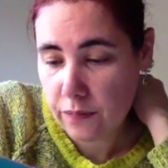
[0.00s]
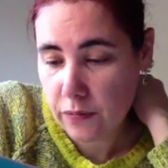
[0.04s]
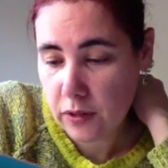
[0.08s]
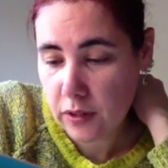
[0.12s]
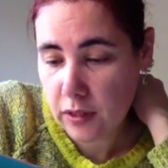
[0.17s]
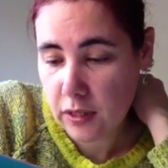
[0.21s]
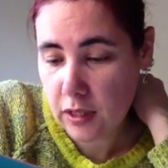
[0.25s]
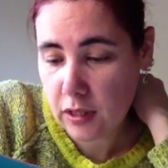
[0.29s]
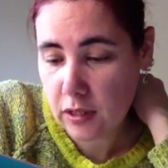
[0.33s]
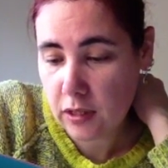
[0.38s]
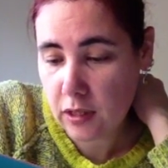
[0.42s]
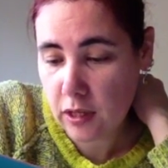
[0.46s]

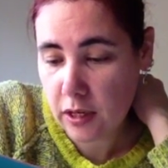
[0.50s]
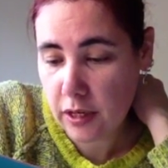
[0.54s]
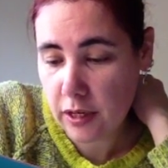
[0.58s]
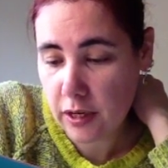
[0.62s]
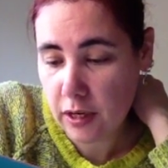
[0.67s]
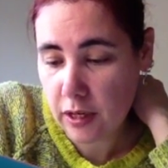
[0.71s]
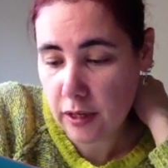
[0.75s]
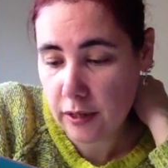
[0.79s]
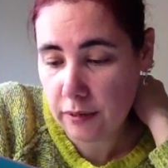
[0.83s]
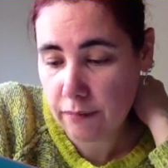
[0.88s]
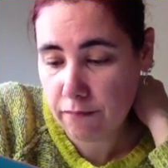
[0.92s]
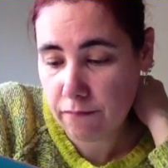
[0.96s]

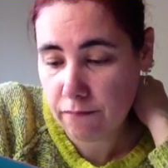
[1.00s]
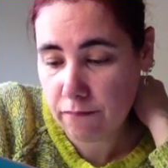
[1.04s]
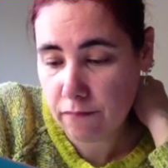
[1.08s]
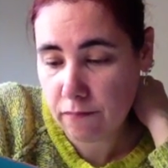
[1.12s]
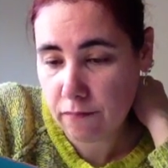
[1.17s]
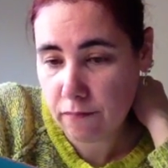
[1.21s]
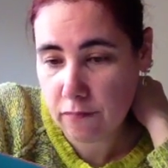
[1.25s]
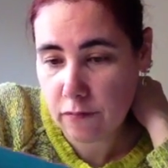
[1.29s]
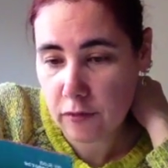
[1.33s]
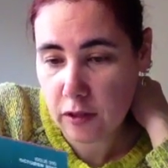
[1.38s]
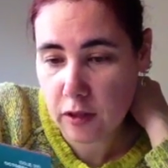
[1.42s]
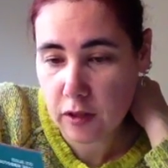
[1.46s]
699.
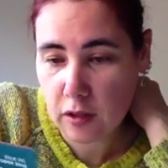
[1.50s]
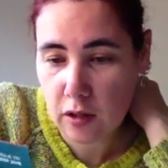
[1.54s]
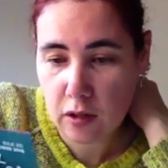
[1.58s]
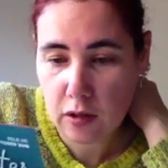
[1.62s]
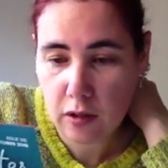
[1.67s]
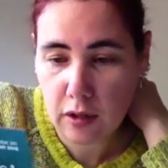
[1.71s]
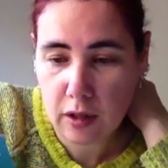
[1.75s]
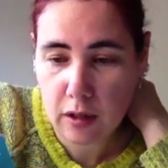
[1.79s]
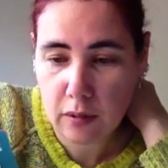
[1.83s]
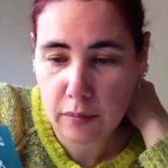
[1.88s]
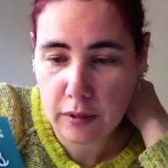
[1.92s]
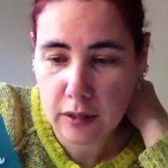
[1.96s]
So
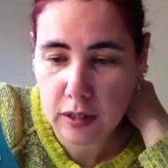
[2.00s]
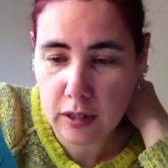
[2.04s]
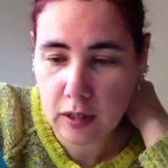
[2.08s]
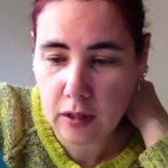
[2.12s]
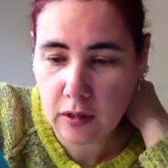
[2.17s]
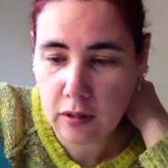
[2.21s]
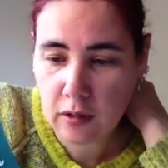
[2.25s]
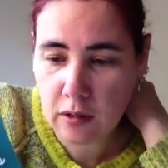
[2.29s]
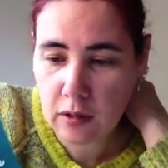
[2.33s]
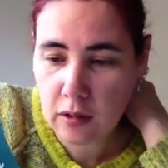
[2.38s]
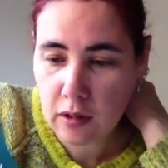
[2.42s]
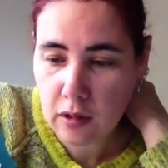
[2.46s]
that'll be
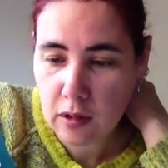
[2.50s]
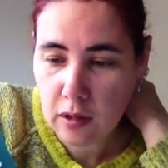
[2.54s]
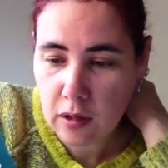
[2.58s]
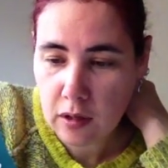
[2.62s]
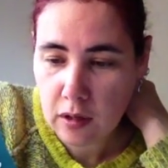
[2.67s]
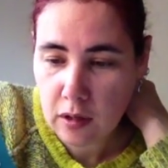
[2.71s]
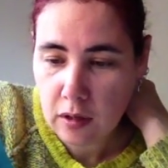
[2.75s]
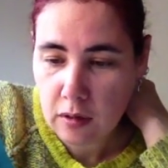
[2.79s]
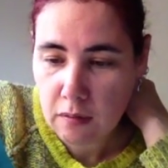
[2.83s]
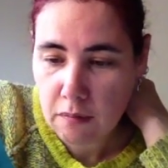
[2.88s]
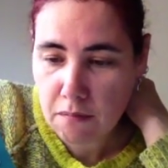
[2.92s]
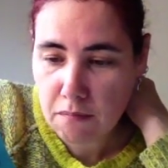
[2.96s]
done.
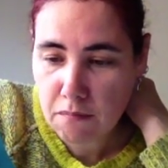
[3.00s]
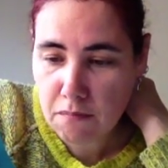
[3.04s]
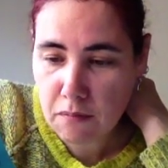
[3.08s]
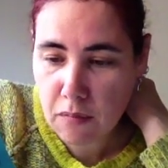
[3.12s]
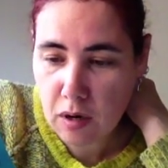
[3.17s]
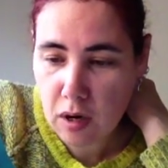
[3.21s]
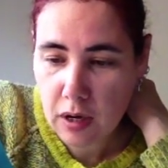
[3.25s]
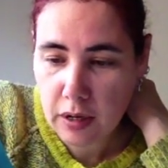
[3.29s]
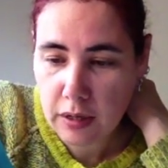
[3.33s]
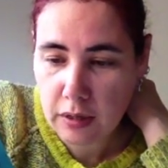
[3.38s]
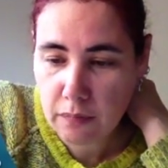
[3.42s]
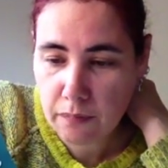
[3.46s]

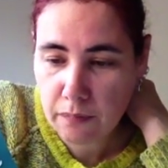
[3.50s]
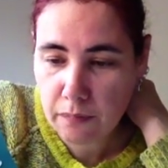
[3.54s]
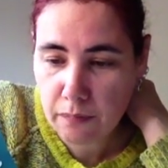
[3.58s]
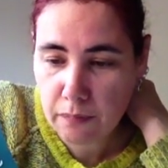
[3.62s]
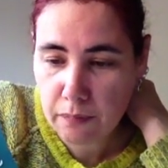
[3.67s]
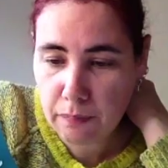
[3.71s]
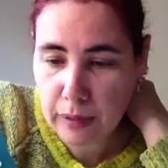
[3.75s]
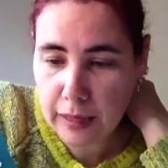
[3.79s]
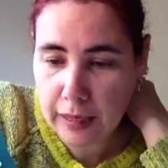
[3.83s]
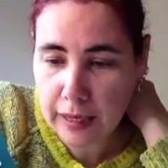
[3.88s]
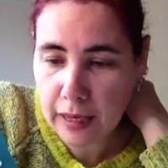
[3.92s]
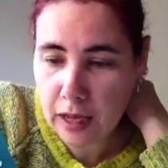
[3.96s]
Might
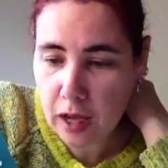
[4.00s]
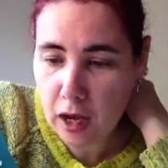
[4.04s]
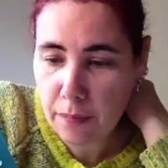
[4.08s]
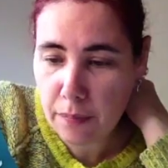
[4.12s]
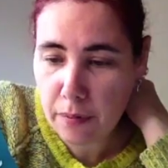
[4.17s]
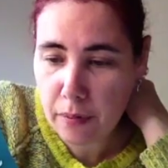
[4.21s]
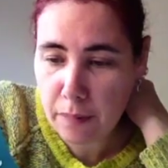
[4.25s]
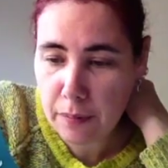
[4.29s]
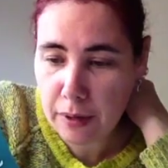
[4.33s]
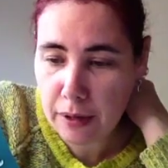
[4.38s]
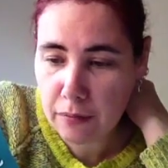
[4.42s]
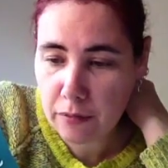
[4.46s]
bling it
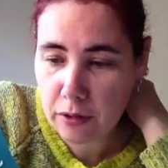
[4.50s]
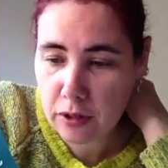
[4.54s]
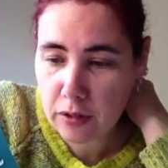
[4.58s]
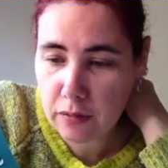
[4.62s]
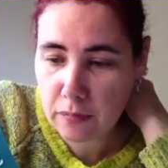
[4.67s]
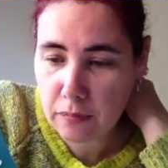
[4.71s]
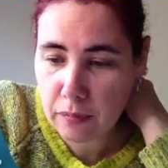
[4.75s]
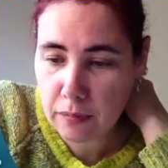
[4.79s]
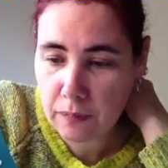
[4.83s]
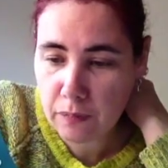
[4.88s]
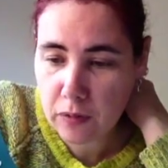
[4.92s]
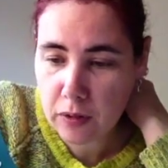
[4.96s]
up a bit with
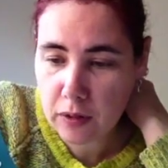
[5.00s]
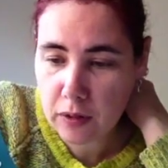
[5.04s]
some